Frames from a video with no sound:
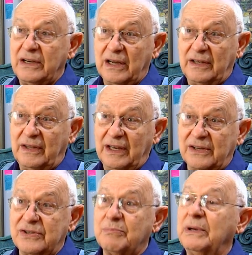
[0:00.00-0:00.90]
done
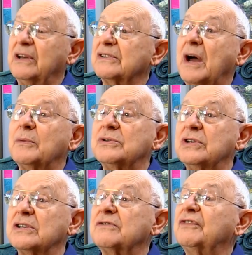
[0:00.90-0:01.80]
this because I was
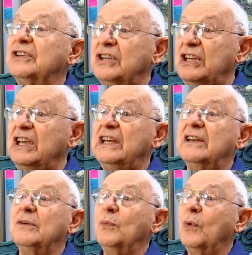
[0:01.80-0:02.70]
just fatigued
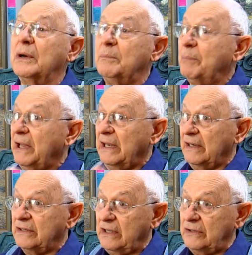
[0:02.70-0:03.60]
and wasn't paying
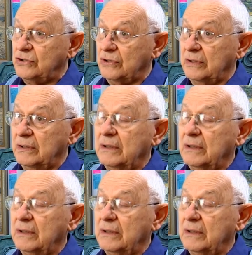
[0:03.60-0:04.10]
attention.